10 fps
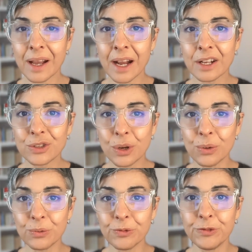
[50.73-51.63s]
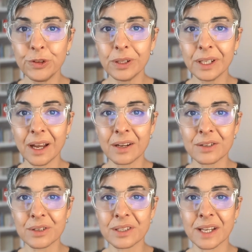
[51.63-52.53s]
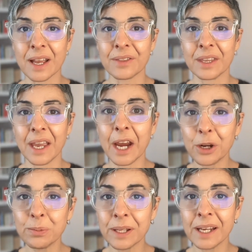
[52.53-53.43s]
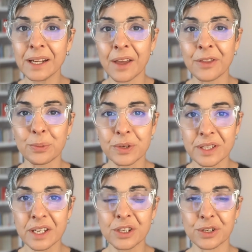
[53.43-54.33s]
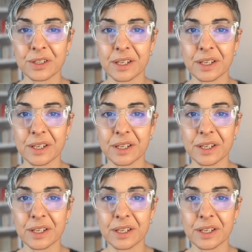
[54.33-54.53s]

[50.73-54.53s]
and I don't fully understand the airplane and the procedures